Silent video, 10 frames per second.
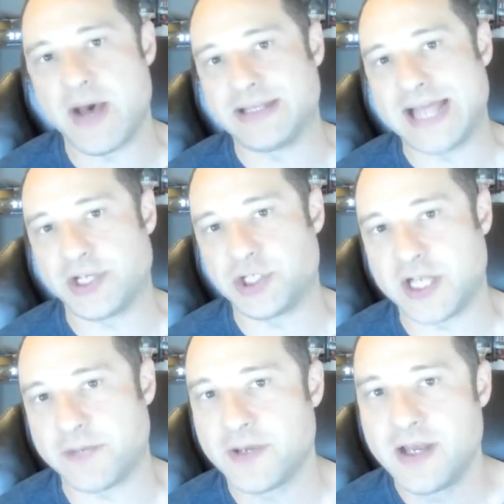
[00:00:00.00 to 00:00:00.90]
on that
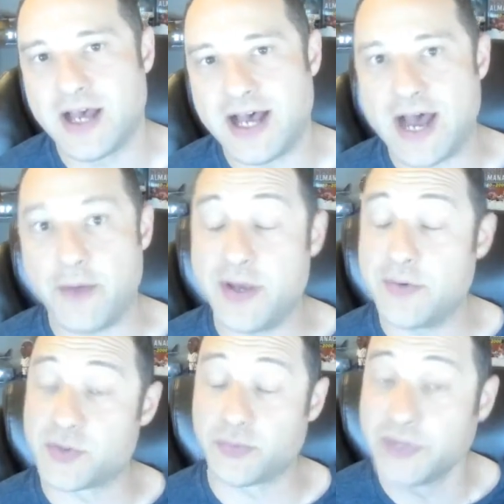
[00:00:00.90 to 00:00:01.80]
ship. It
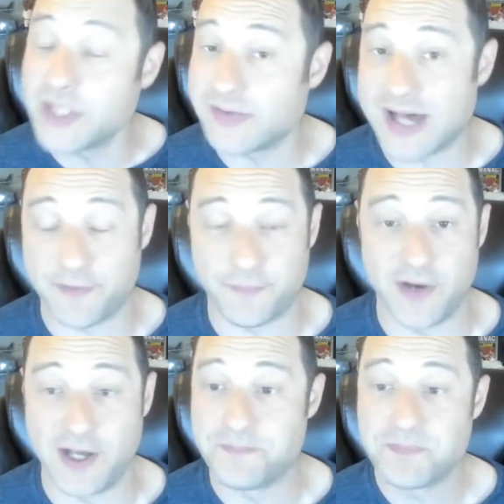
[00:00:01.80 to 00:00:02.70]
was really a lot of
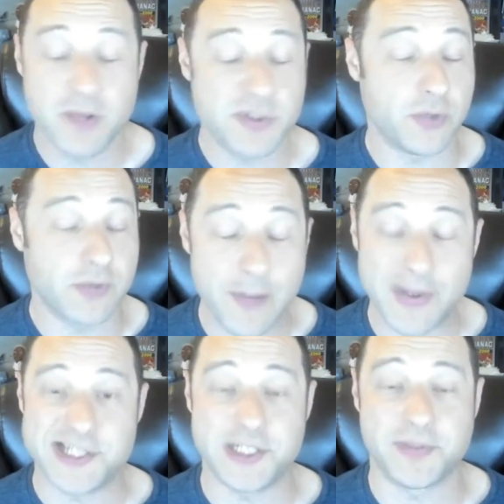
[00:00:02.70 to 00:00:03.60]
fun. It was a great way
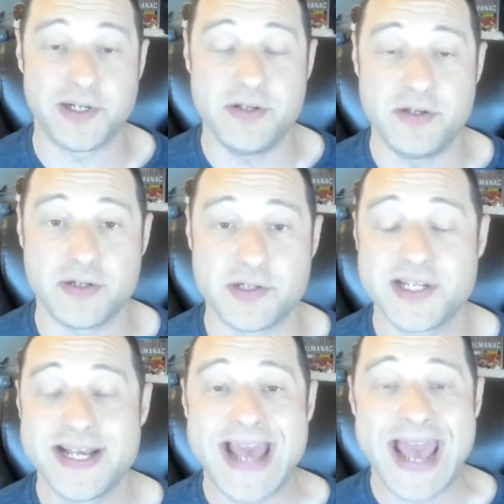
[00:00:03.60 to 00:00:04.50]
to celebrate New Year's.
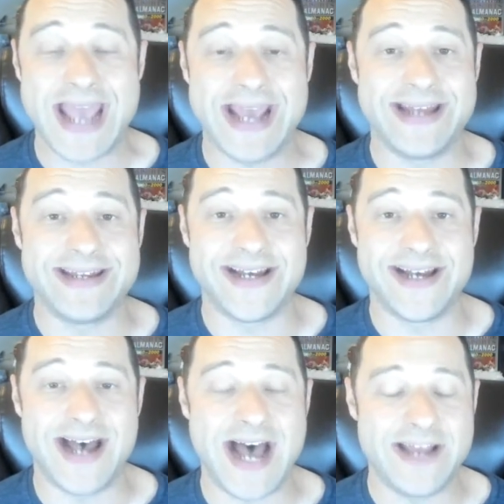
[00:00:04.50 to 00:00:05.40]
And
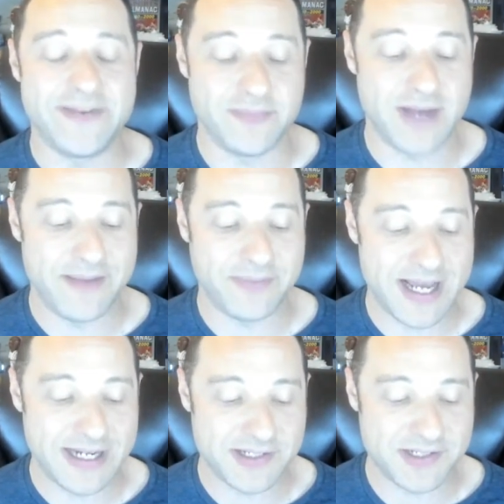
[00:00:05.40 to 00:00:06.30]
I'm
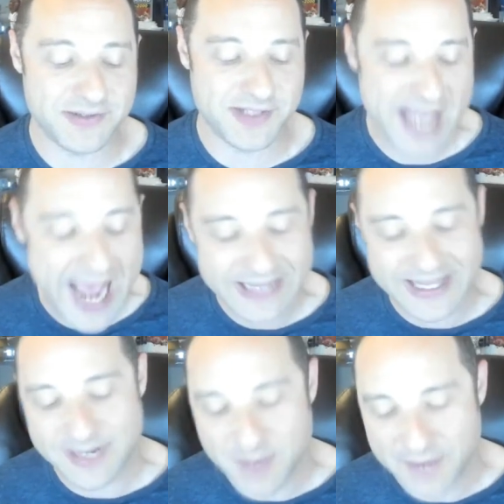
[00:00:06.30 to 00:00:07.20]
kind of sad
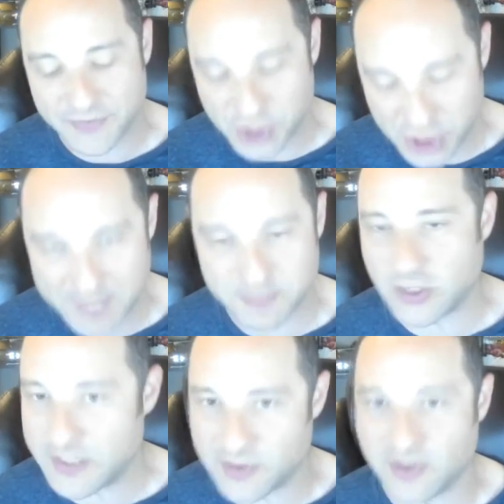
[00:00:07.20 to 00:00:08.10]
that I'm off the ship. Don't
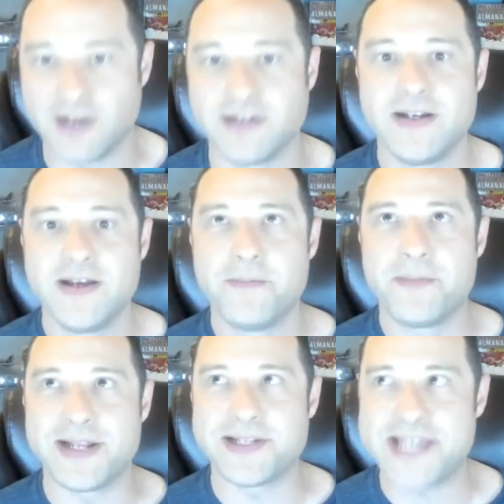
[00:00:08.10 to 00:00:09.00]
get me wrong. But
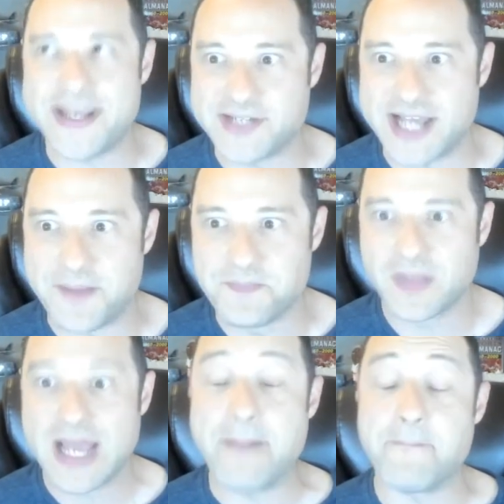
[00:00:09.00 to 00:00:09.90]
at the same time,
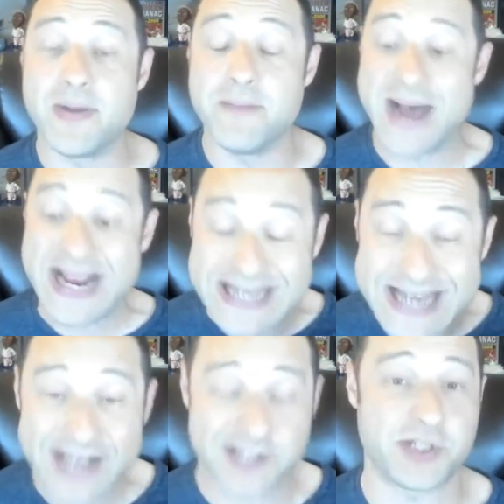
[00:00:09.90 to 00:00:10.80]
my
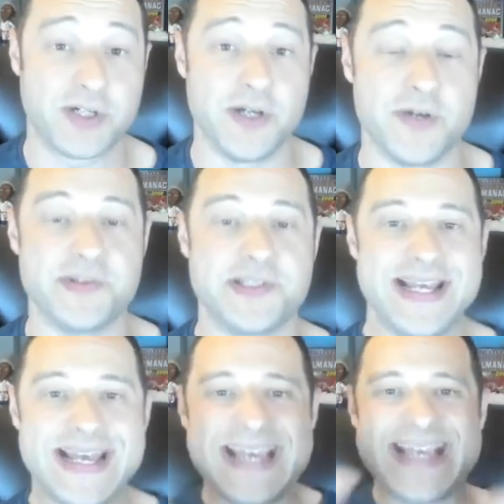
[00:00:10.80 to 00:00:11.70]
next cruise
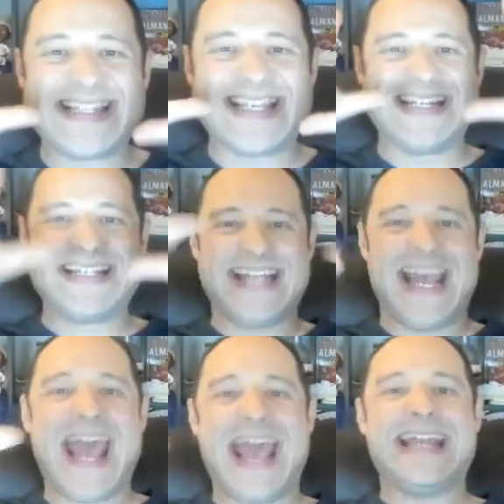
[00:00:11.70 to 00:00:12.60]
is in
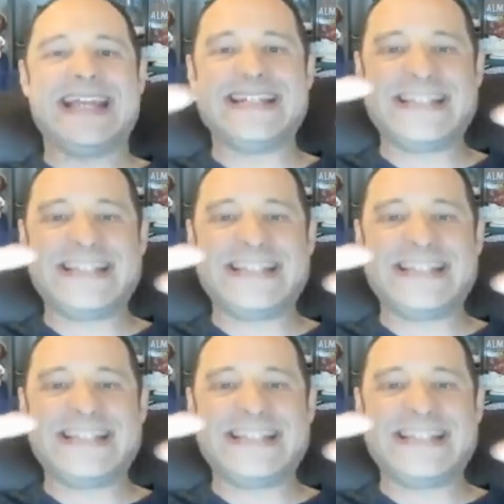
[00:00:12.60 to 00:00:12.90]
10